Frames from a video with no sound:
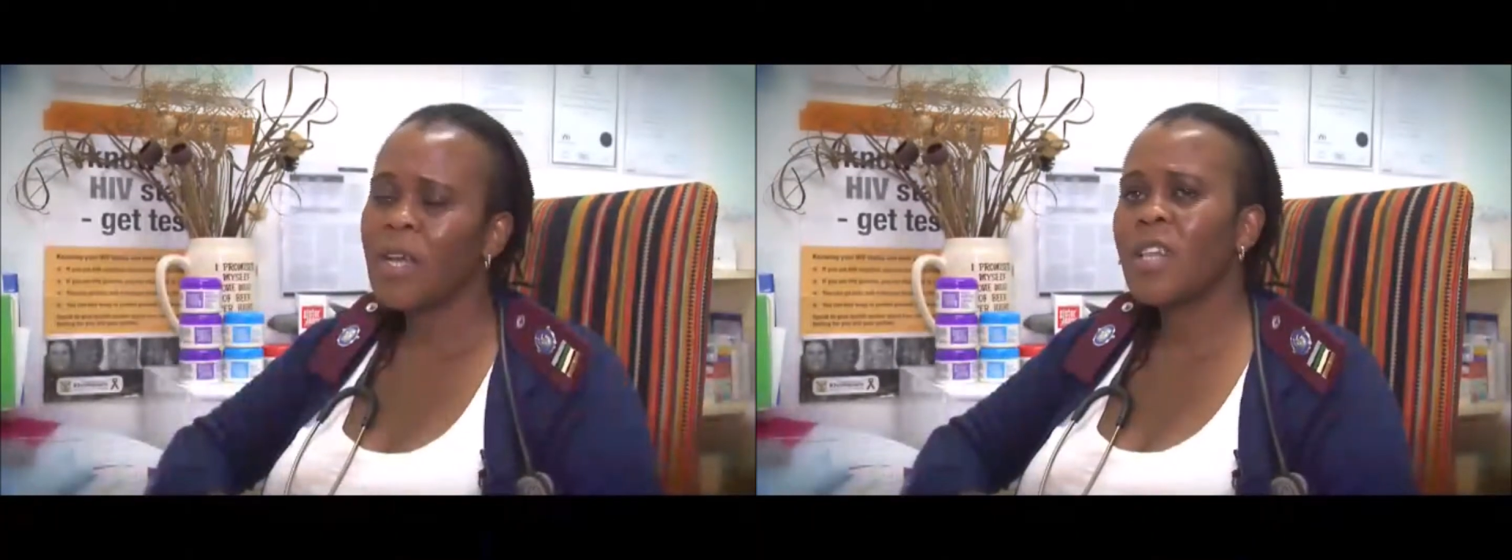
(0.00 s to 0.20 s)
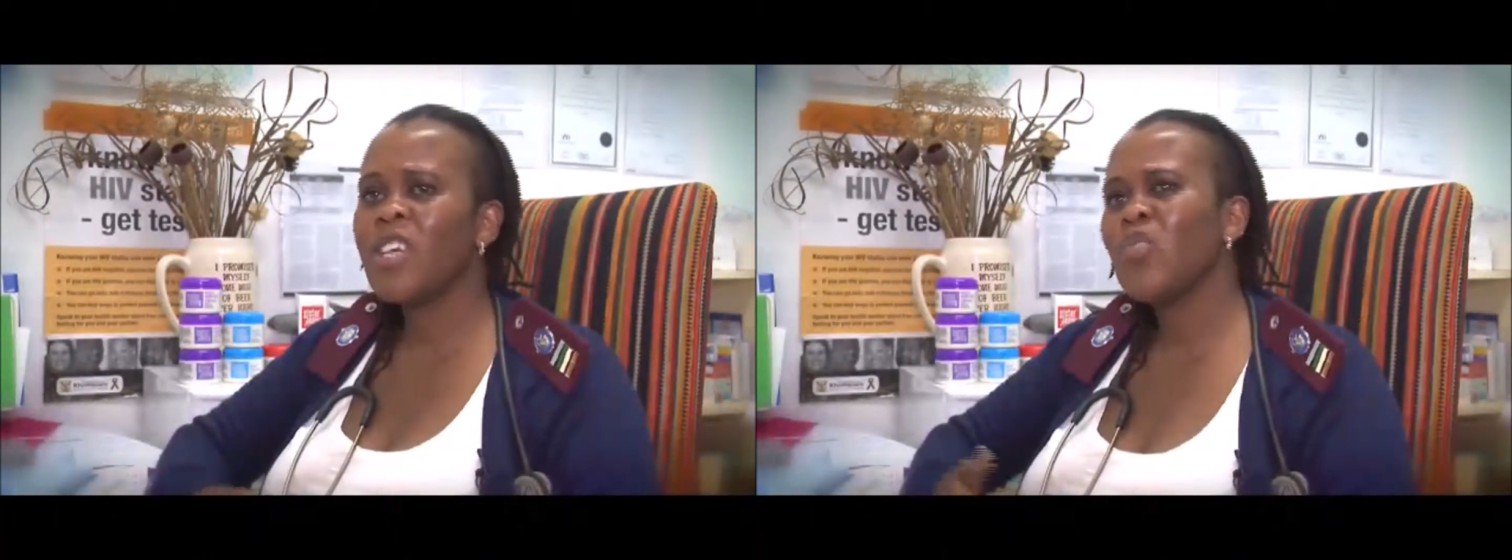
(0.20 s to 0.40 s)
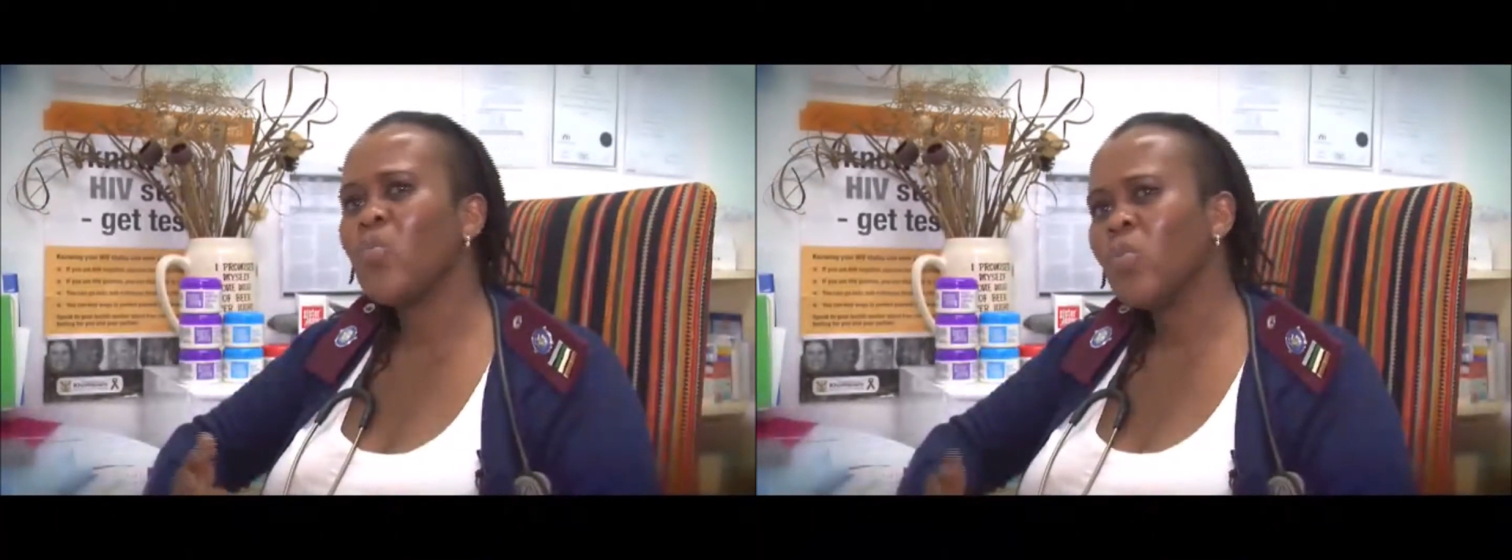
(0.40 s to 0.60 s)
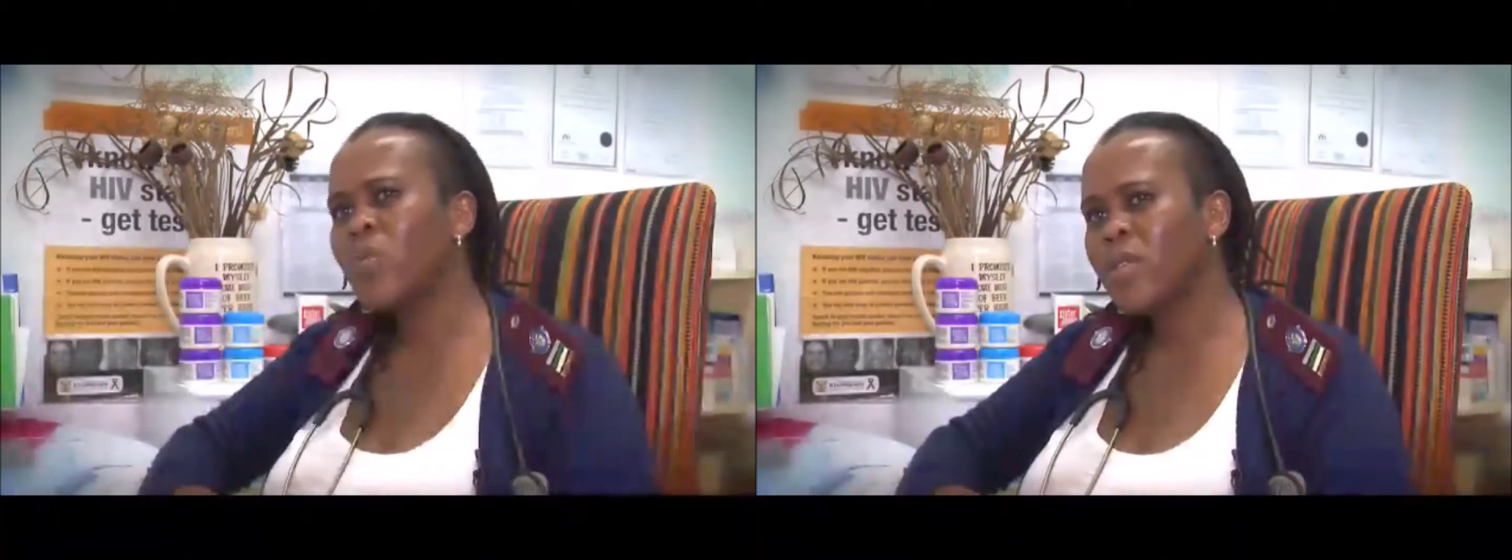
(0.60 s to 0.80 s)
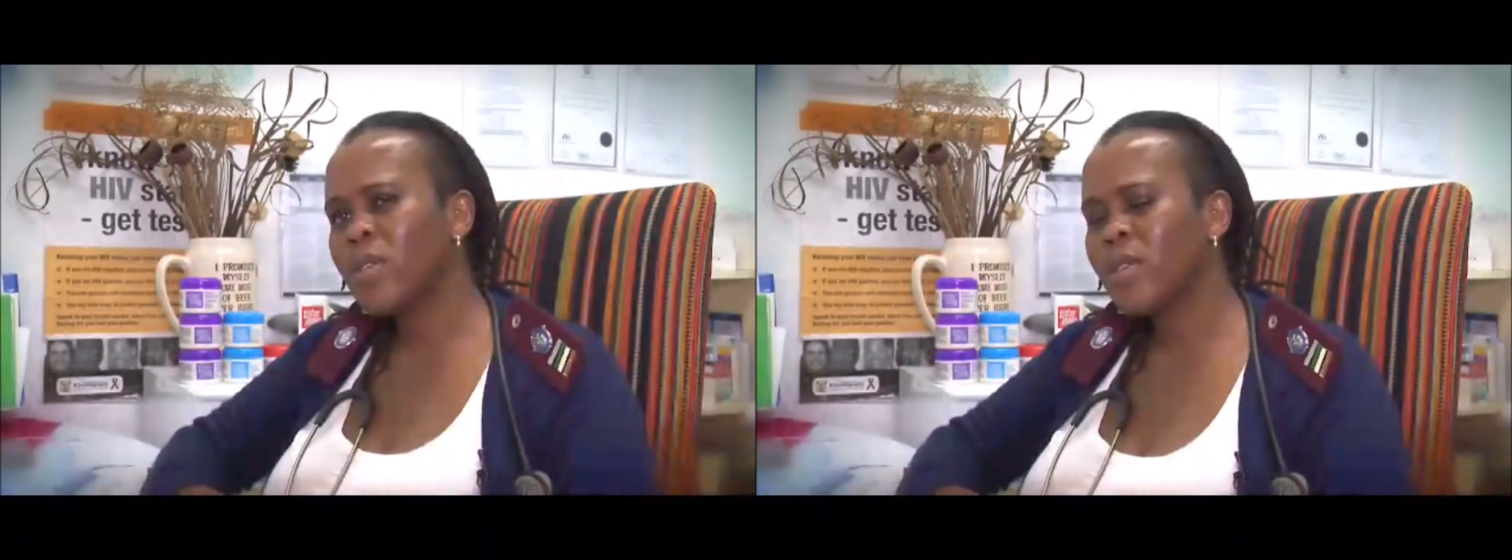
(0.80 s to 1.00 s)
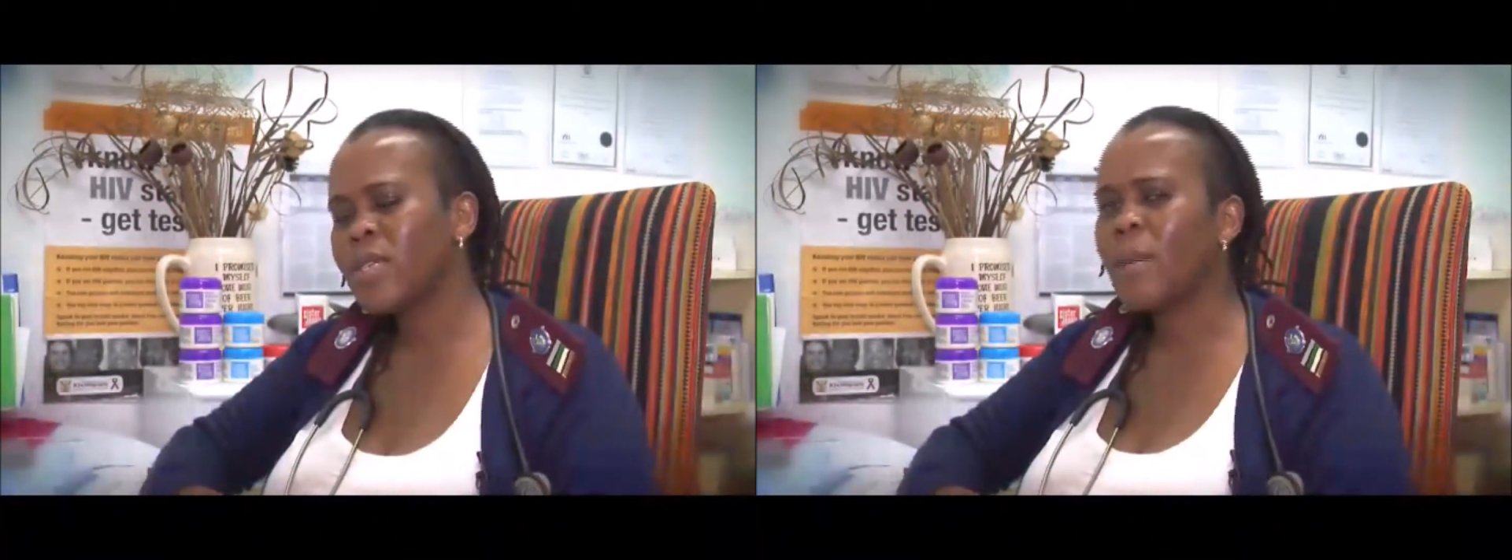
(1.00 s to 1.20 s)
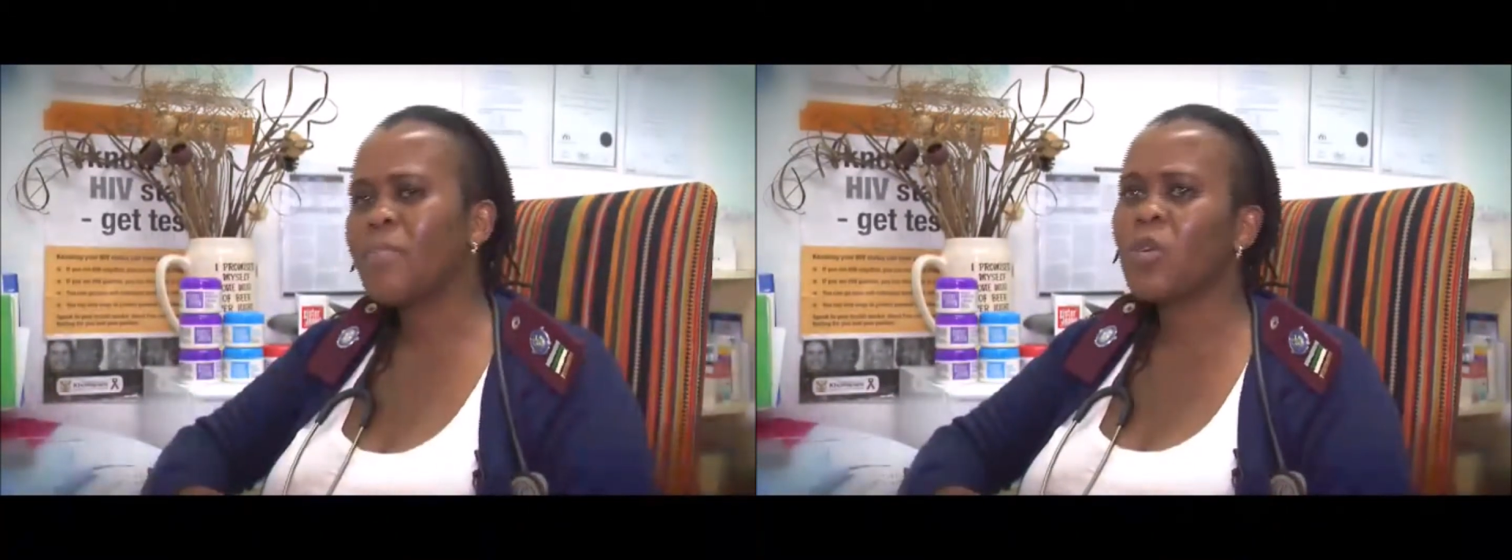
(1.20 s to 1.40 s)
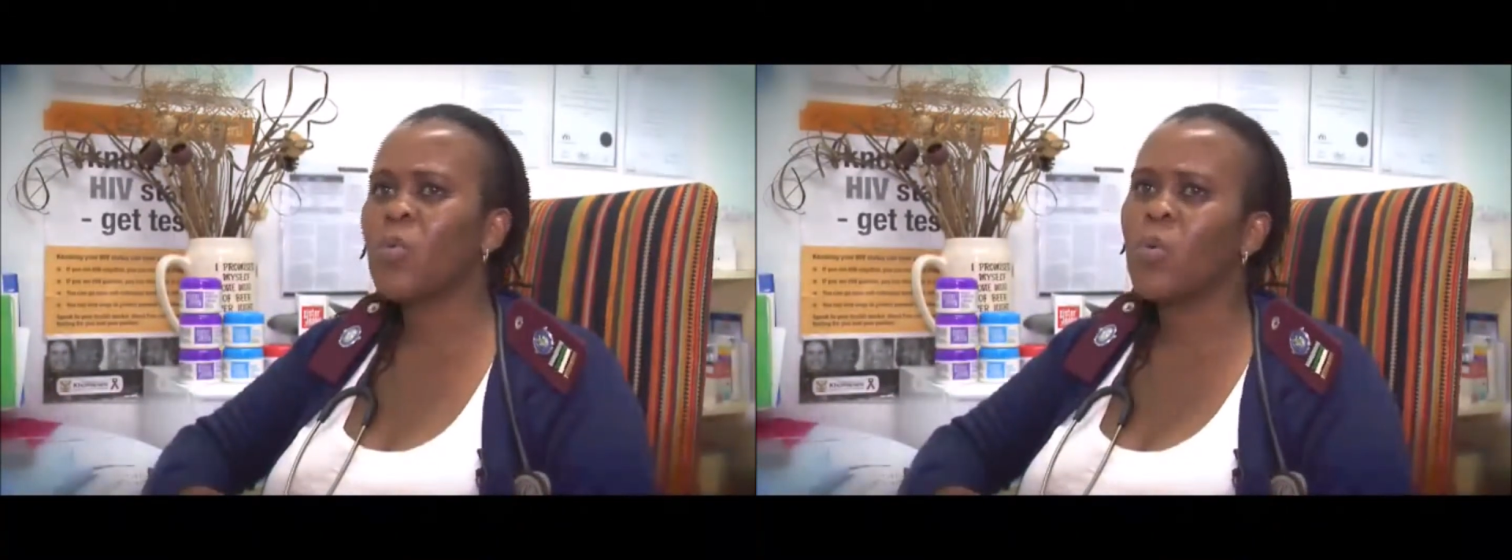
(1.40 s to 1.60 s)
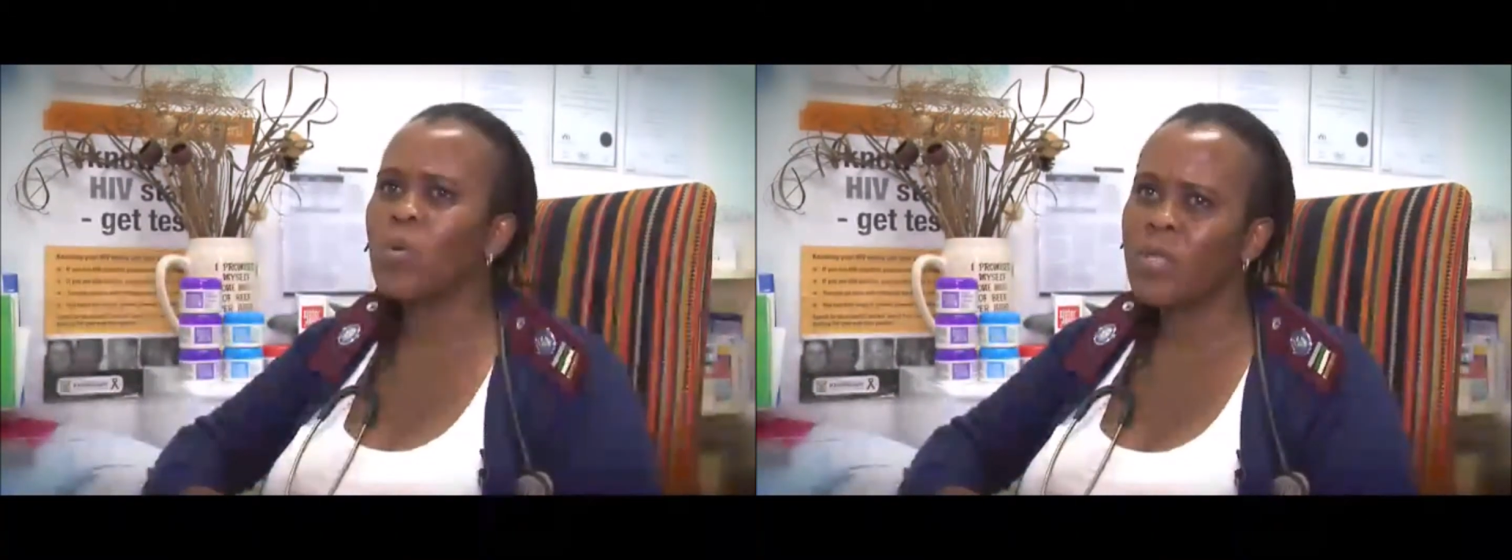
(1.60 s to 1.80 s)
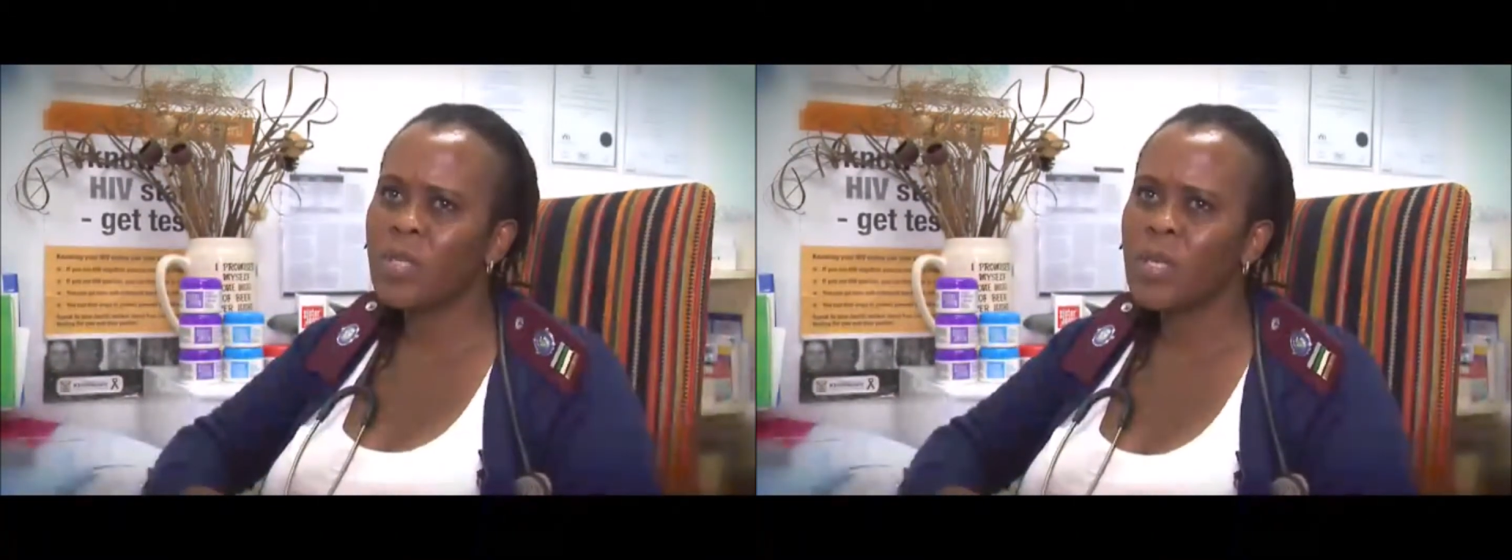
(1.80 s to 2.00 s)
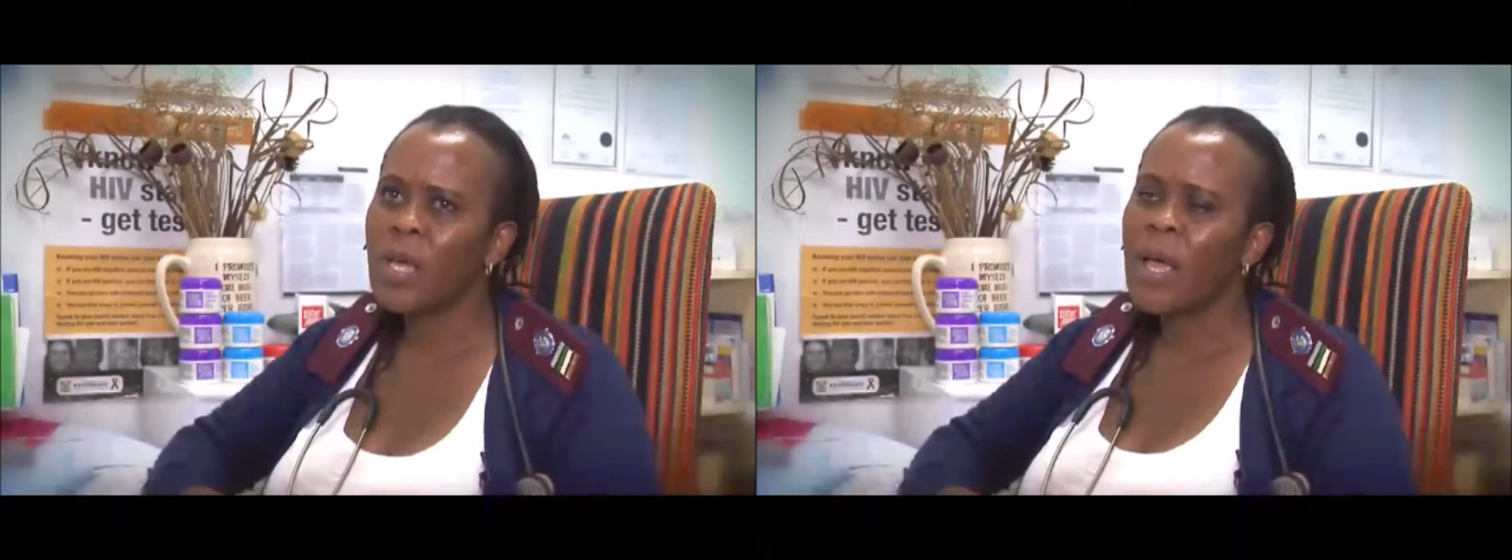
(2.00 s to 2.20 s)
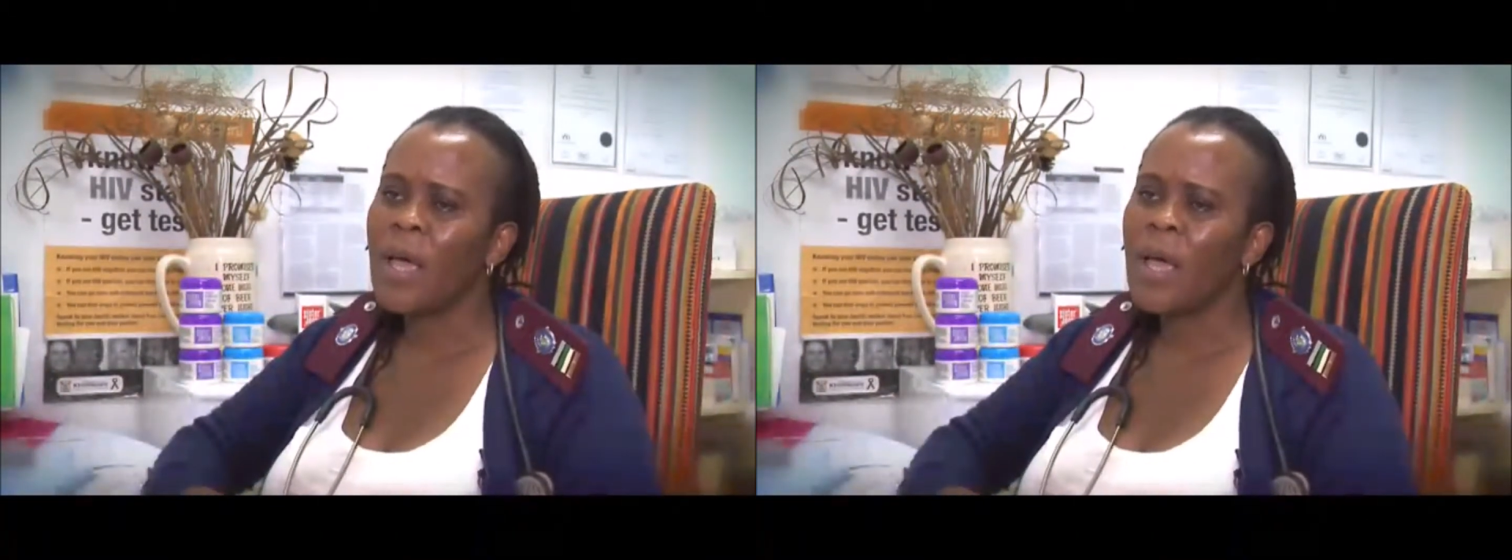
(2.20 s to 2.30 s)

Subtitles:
clean wounds, septic wounds,